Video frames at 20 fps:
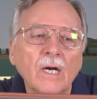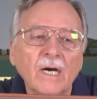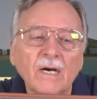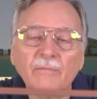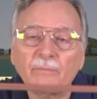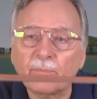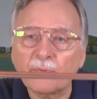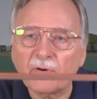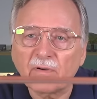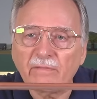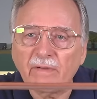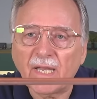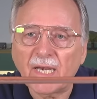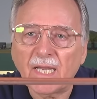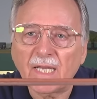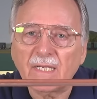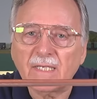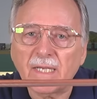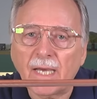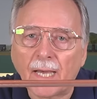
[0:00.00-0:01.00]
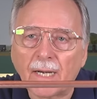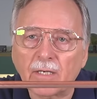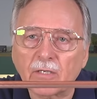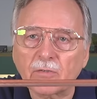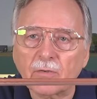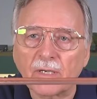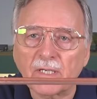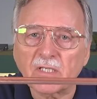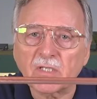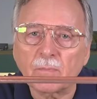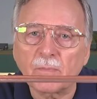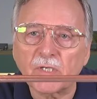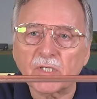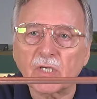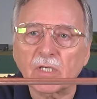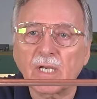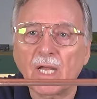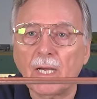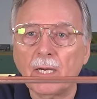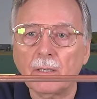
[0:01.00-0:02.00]
of preventing data
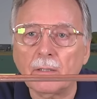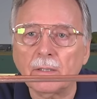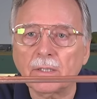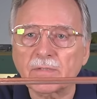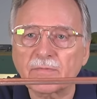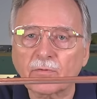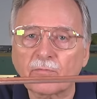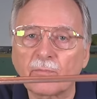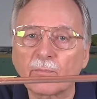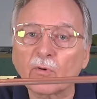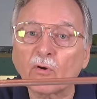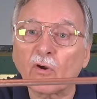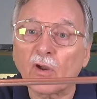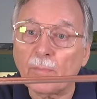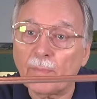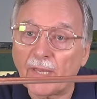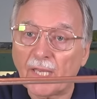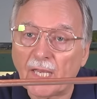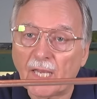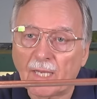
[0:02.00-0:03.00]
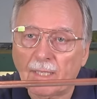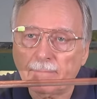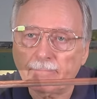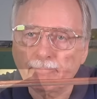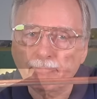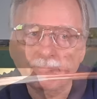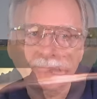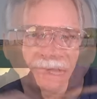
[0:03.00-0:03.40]
transmission errors from creeping in.